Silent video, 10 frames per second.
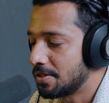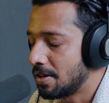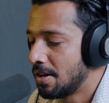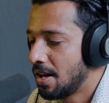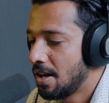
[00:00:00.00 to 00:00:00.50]

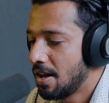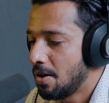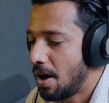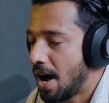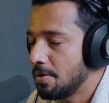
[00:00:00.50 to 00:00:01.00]
So
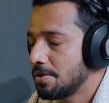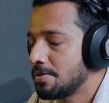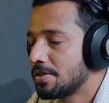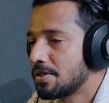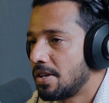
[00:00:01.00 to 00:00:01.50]
how do
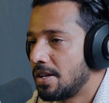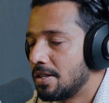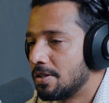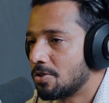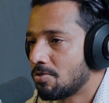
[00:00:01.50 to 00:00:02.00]
you see
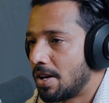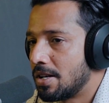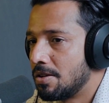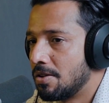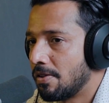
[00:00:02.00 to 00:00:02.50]
the
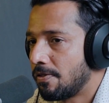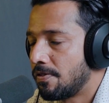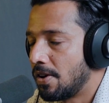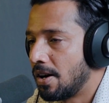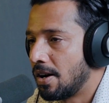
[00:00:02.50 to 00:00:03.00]
trend
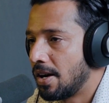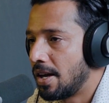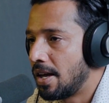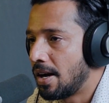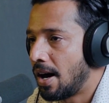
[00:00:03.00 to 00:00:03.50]
of
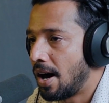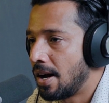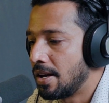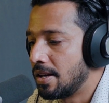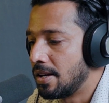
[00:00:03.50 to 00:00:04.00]

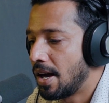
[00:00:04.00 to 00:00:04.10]
AI